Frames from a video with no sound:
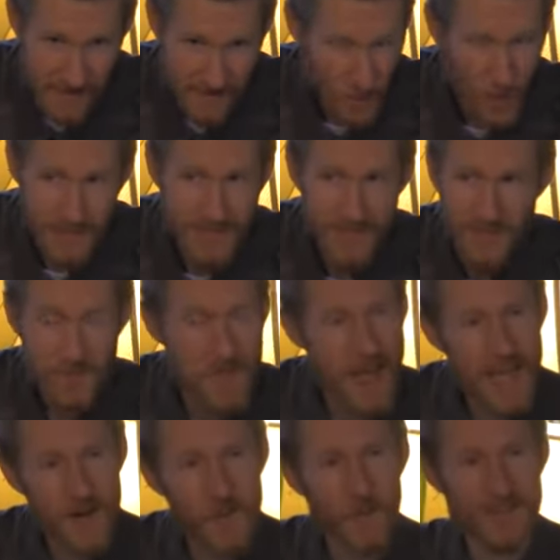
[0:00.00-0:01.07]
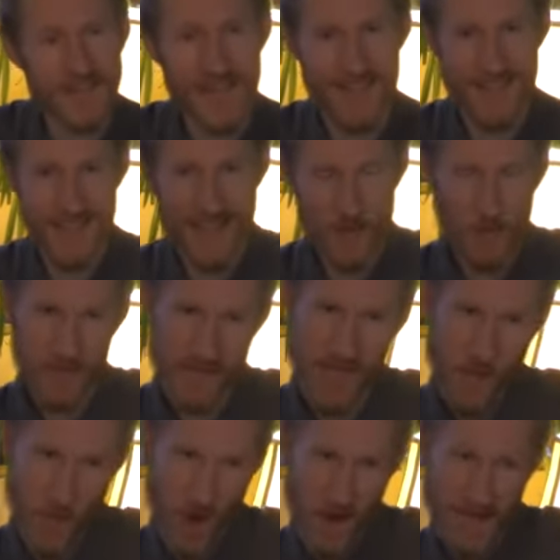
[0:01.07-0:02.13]
So it doesn't matter what they think and what
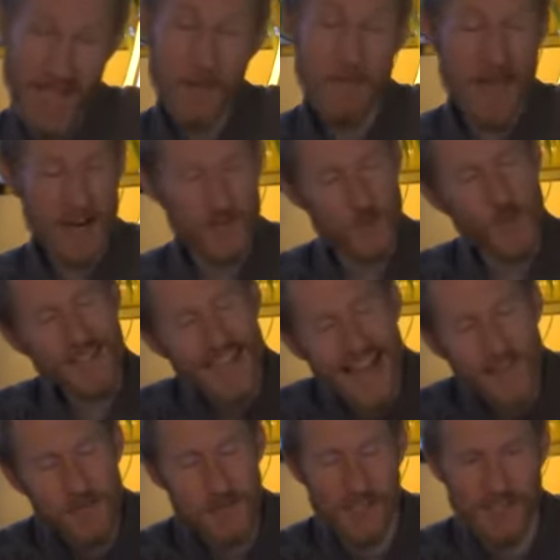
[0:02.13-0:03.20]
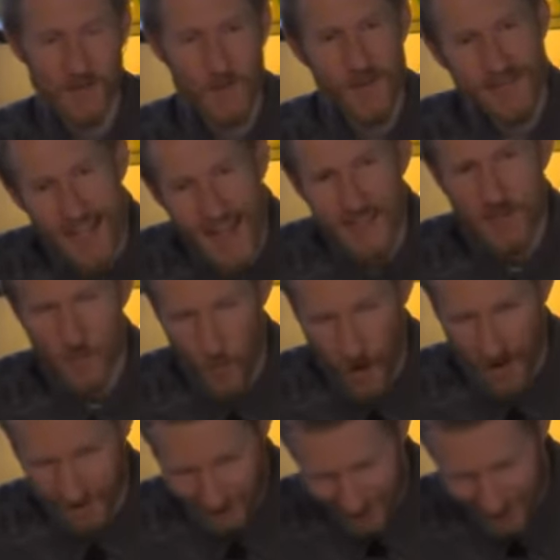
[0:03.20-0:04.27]
they want. It matters what God thinks and what God
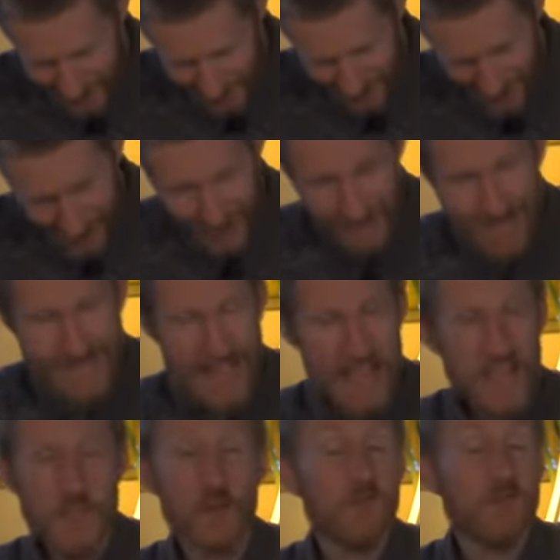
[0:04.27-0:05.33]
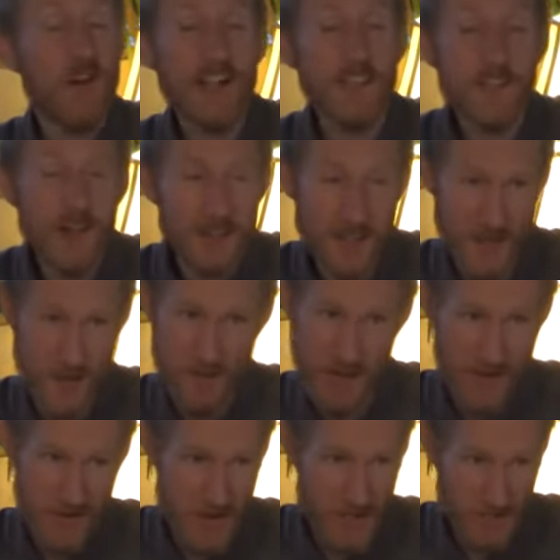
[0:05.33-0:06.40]
wants, doesn't it? Your friends aren't going to
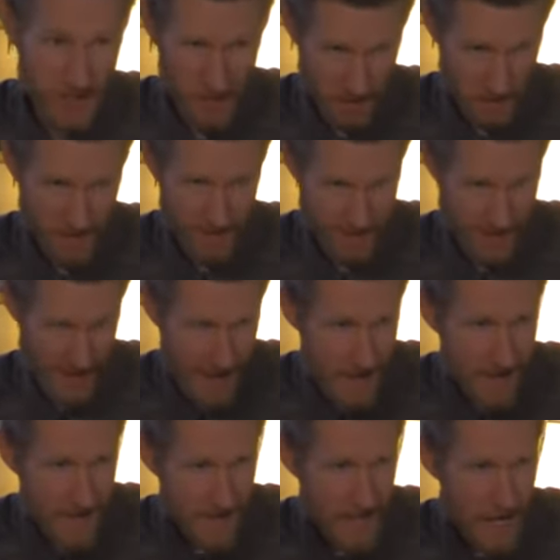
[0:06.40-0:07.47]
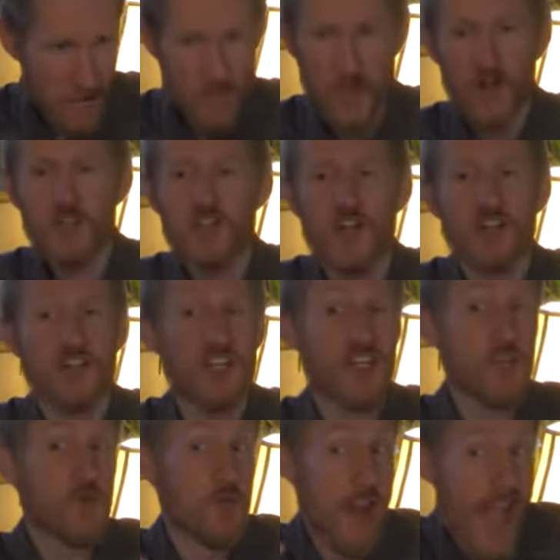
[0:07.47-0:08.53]
be there on Judgment Day. They're judging
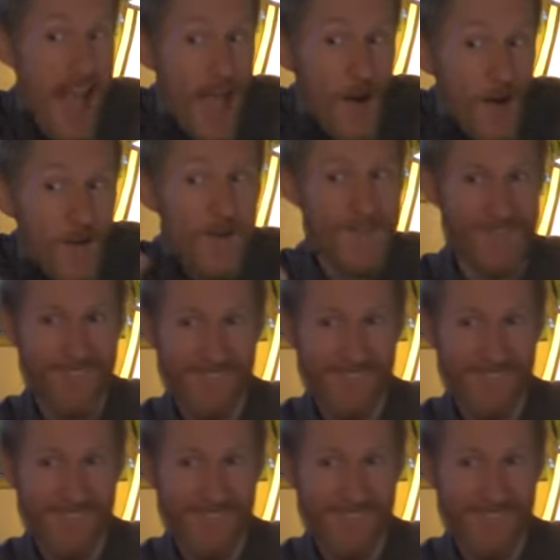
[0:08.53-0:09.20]
you now.